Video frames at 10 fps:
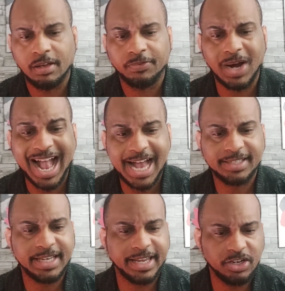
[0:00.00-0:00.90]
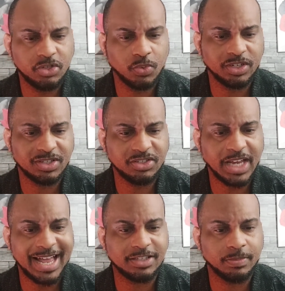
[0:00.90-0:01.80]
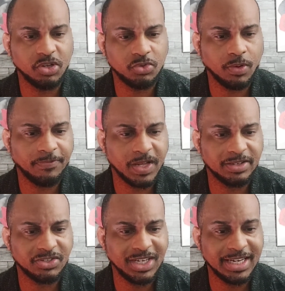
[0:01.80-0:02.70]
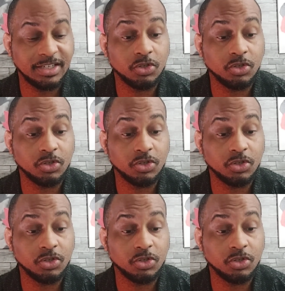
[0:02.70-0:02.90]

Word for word: For asset issuers such as mutual funds seeking